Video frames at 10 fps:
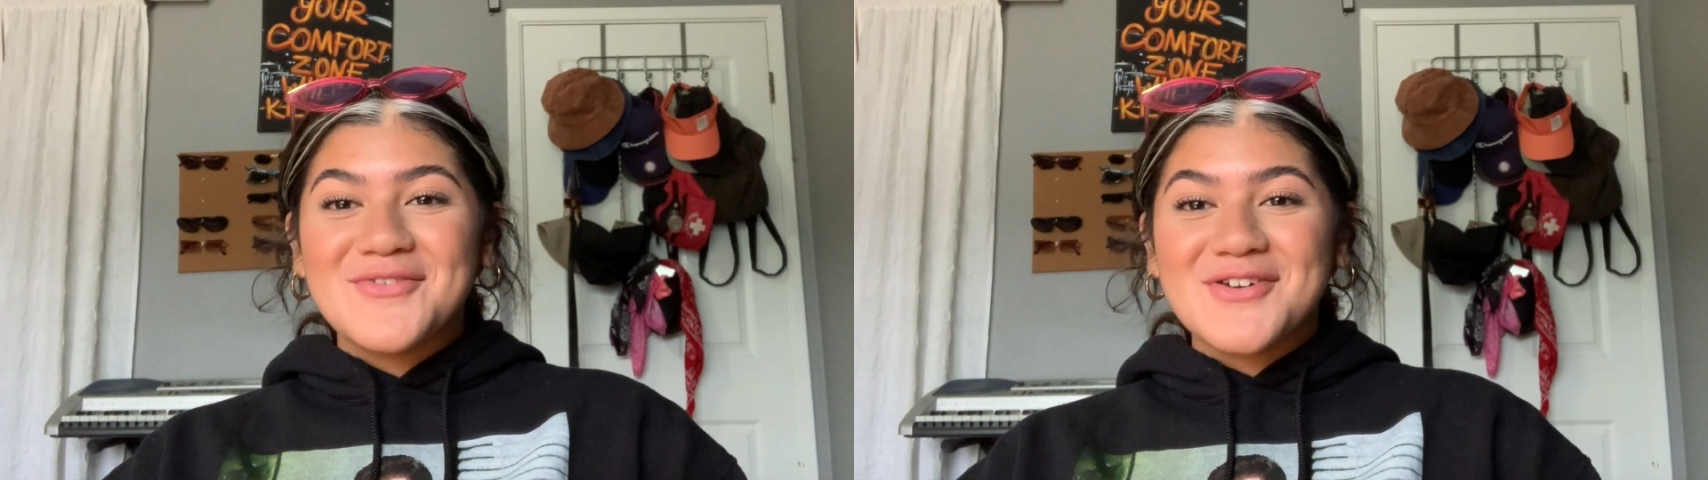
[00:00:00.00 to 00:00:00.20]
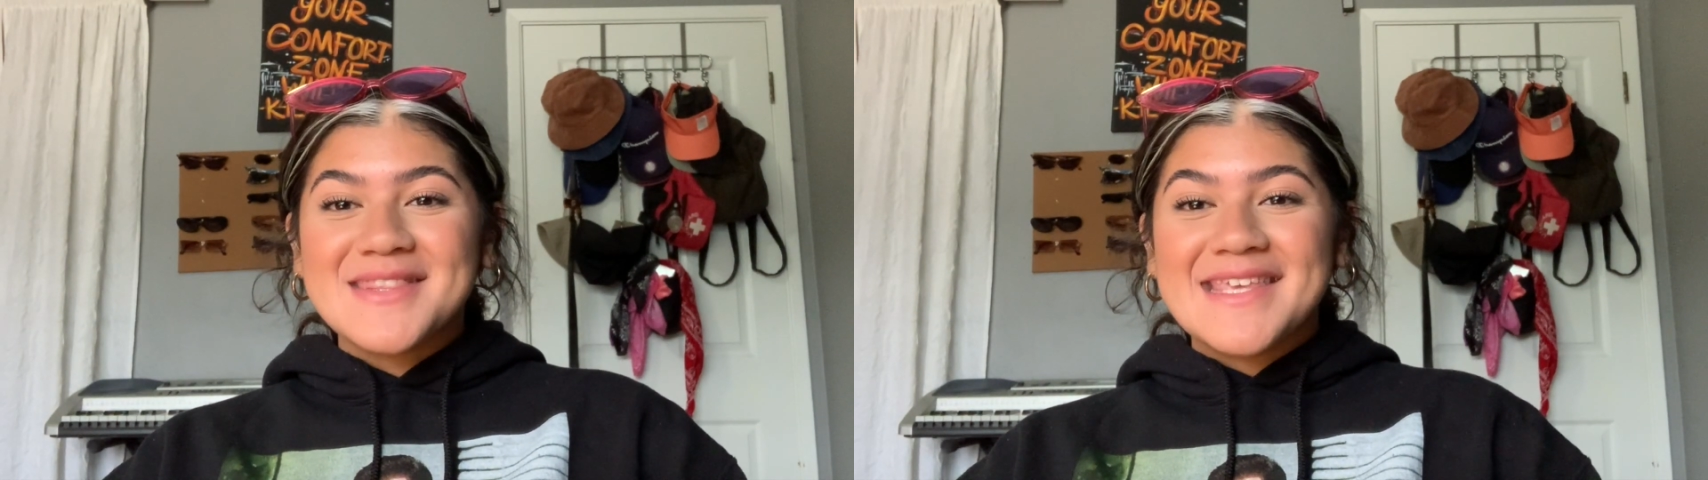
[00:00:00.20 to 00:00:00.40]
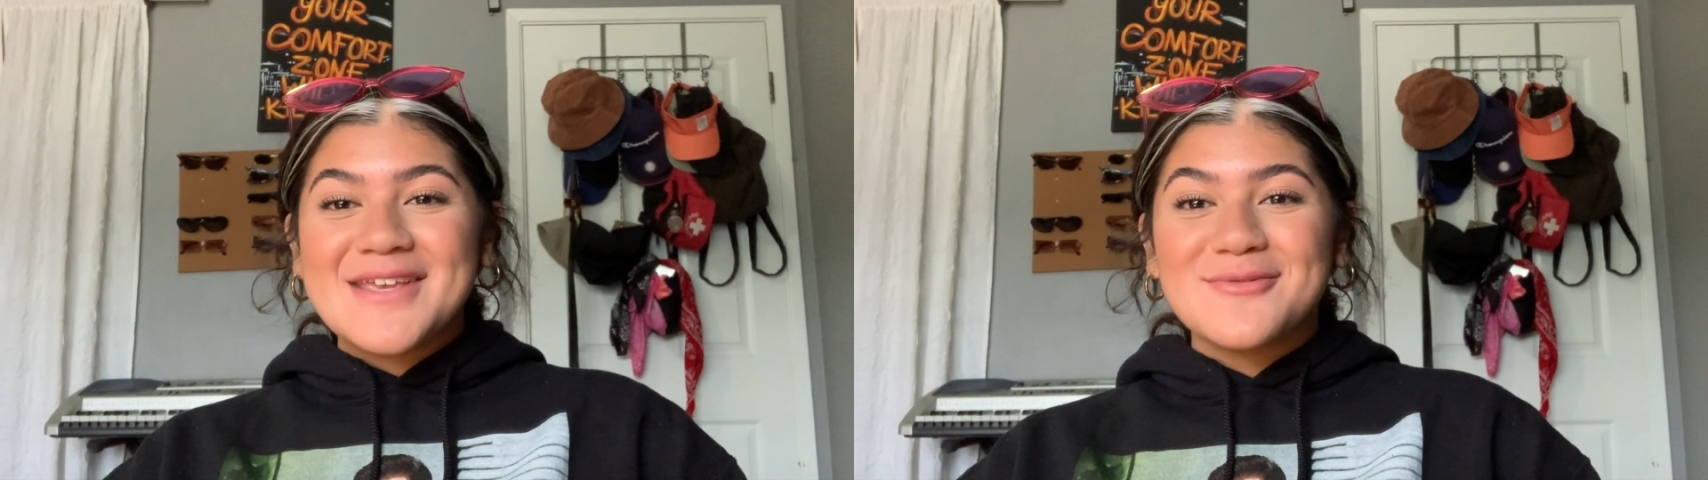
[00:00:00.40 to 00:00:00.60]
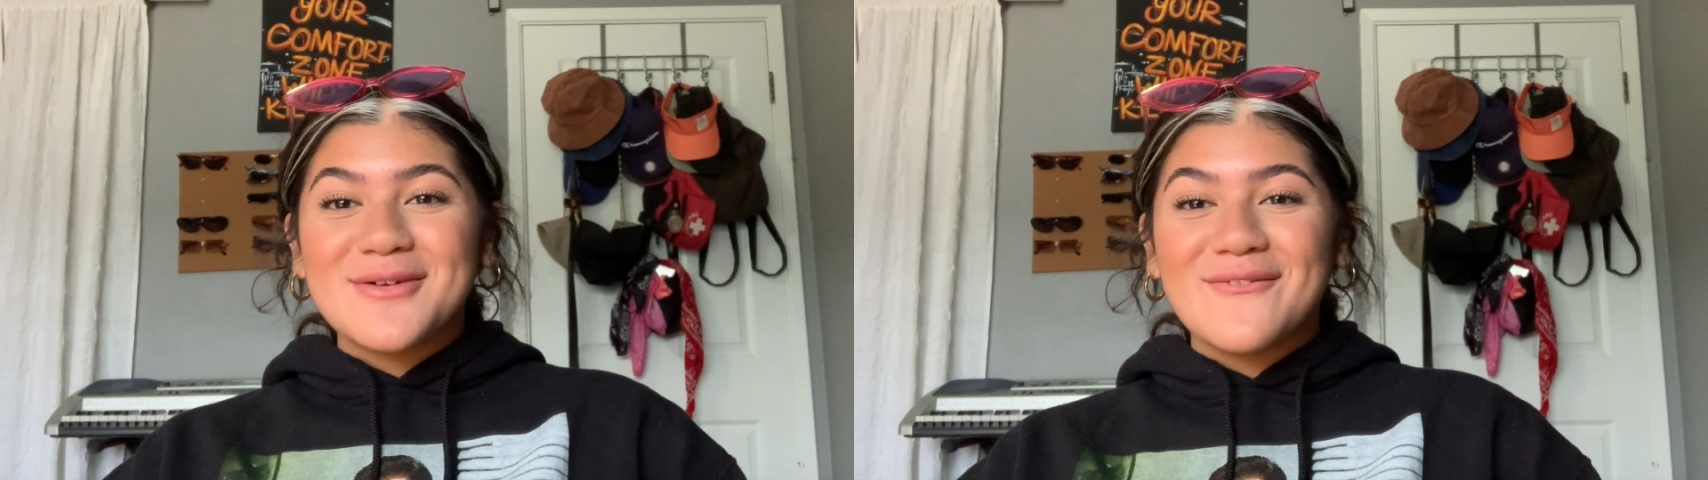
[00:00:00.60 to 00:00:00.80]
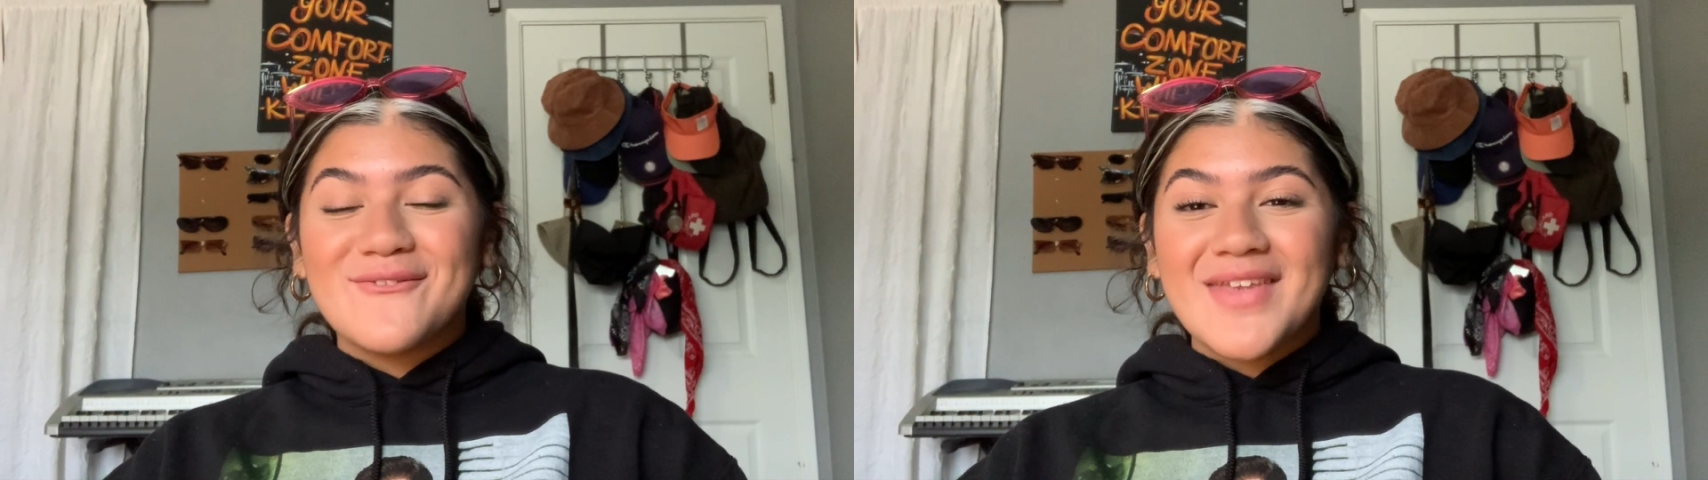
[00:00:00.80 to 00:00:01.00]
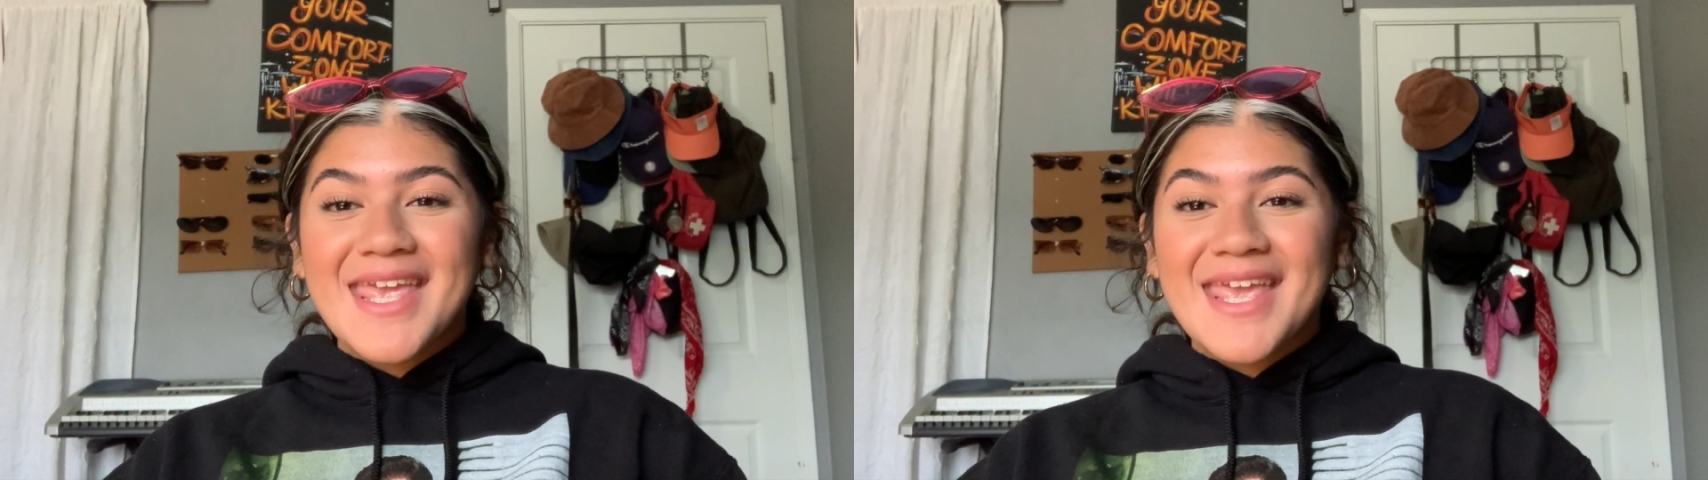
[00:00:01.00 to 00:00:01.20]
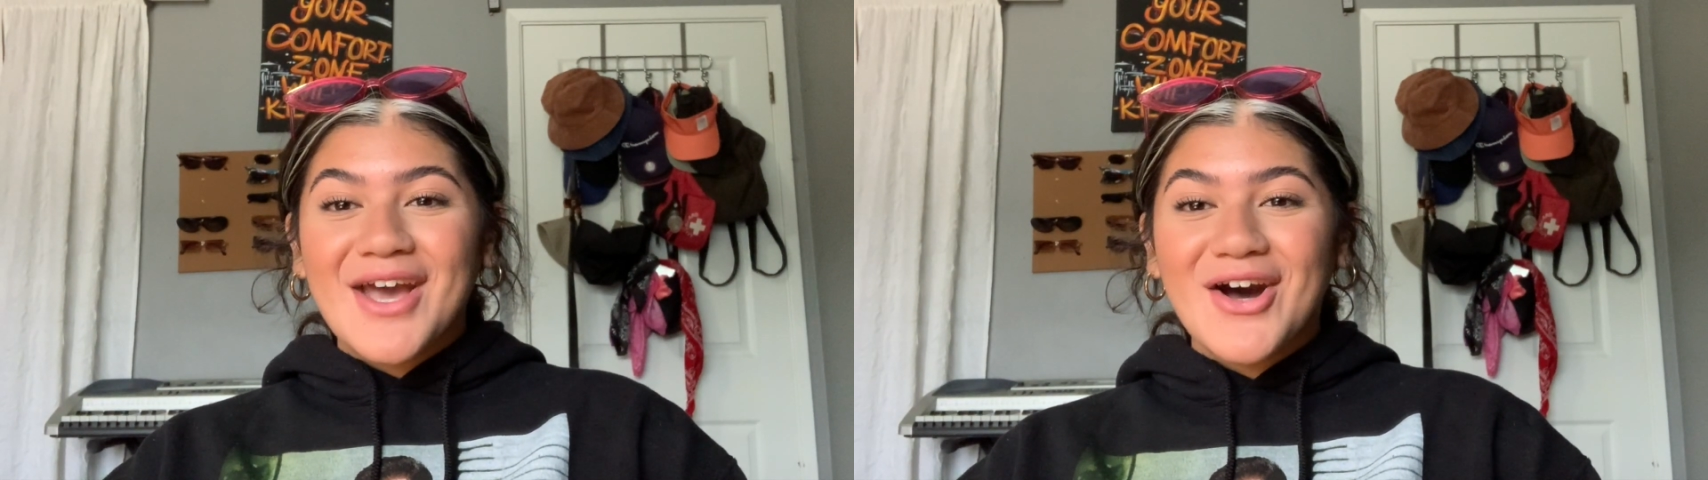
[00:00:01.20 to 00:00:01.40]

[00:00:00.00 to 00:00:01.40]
for the reveal.